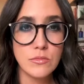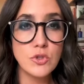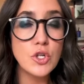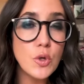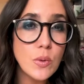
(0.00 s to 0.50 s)

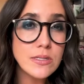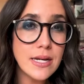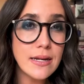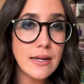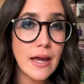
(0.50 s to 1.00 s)
Two were
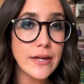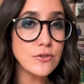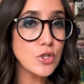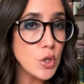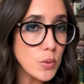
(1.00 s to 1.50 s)
dating
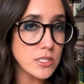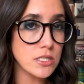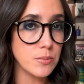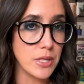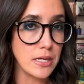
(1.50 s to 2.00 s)
and two were
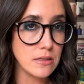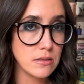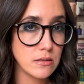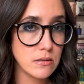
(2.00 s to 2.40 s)
siblings.